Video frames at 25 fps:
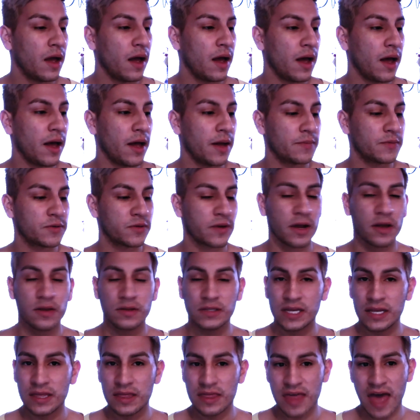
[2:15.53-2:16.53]
Um, so I
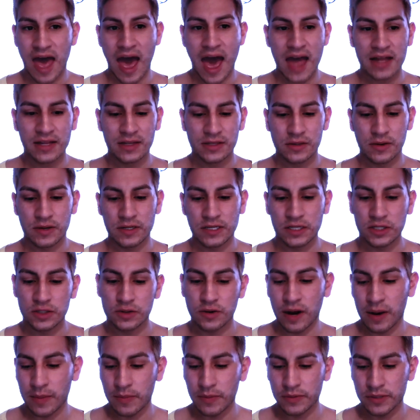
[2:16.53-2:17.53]
did that. So I did
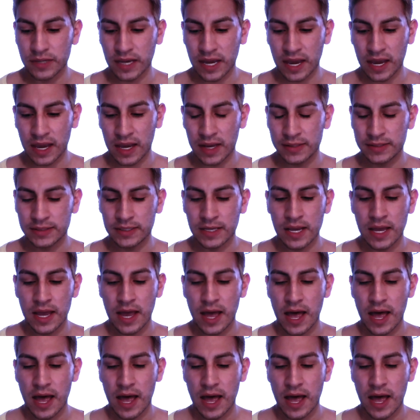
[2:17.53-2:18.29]
scrambled eggs.